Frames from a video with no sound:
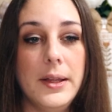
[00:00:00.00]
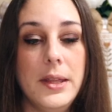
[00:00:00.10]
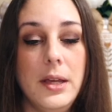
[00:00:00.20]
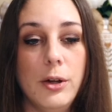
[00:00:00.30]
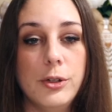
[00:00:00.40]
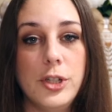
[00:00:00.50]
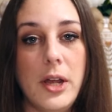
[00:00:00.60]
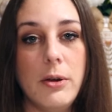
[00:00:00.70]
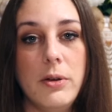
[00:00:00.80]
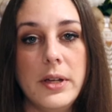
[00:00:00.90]
think her
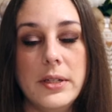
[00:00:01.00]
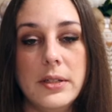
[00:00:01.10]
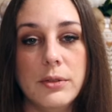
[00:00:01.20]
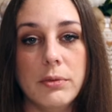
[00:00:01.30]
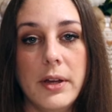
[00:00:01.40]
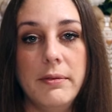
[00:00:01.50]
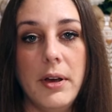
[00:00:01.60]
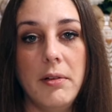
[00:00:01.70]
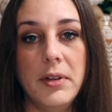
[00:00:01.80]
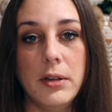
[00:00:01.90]
channel is Red
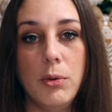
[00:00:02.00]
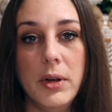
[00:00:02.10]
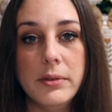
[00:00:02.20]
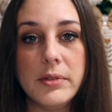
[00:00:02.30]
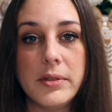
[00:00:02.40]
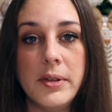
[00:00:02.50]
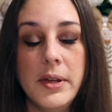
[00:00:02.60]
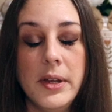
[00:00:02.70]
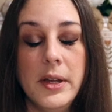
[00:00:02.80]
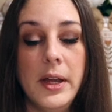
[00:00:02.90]
Velvet Quilts.
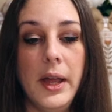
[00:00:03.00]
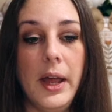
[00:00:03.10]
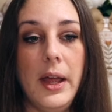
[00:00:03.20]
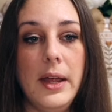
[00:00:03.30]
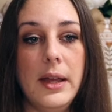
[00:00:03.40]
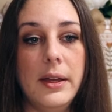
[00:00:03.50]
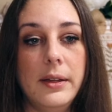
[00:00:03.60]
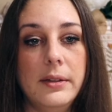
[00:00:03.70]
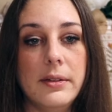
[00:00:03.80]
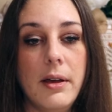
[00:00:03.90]

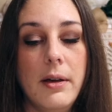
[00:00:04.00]
And